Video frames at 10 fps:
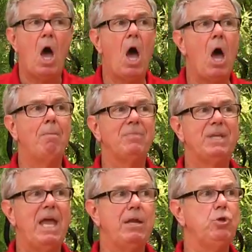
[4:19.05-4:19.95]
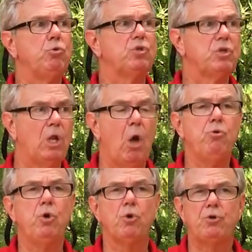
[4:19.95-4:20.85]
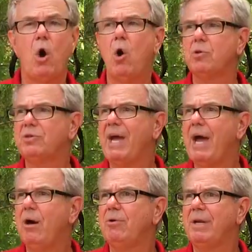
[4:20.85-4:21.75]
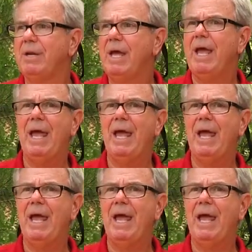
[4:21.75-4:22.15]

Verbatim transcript: Um, can you slow your dog down and,